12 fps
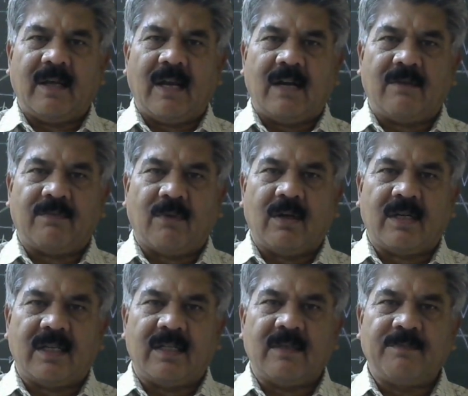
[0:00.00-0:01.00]
and fault
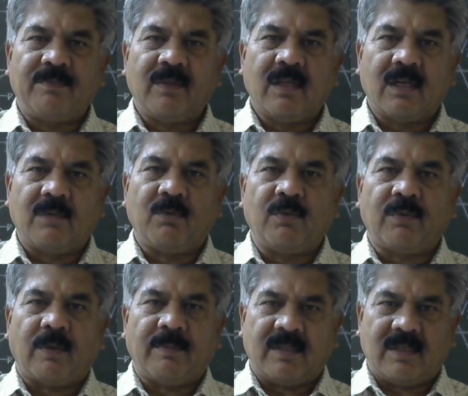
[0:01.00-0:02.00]
is removed
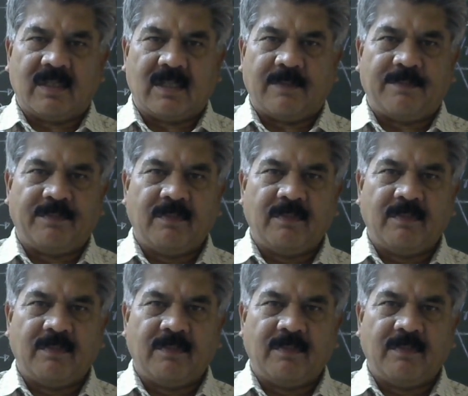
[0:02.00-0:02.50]
from the system.